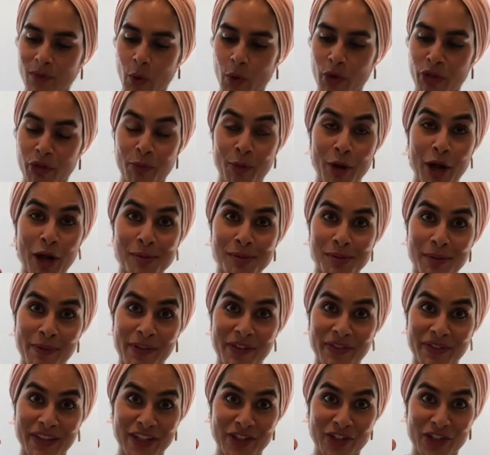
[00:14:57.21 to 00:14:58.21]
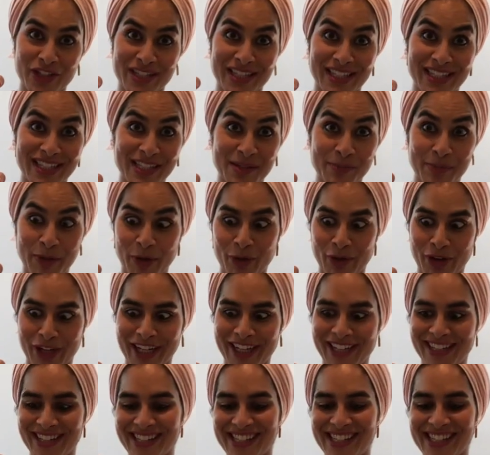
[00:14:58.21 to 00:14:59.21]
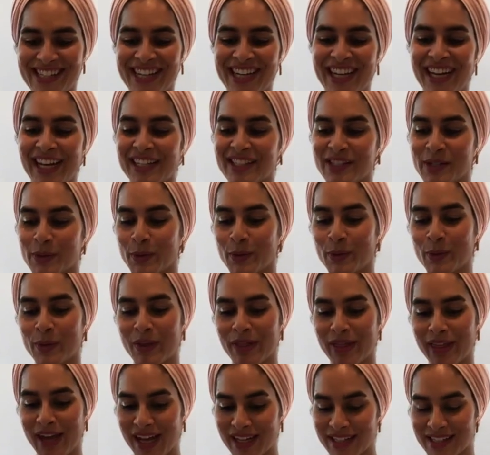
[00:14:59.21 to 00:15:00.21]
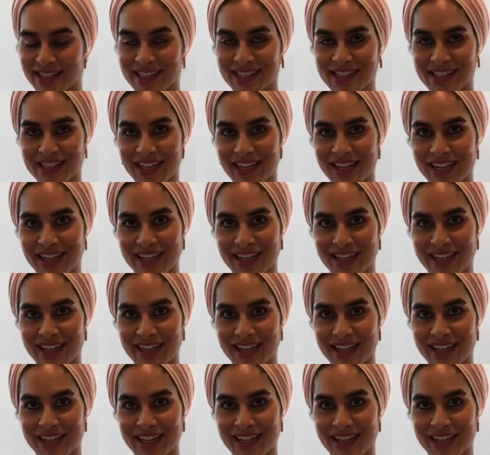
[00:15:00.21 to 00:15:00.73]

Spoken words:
or the problem that they just experienced. So that's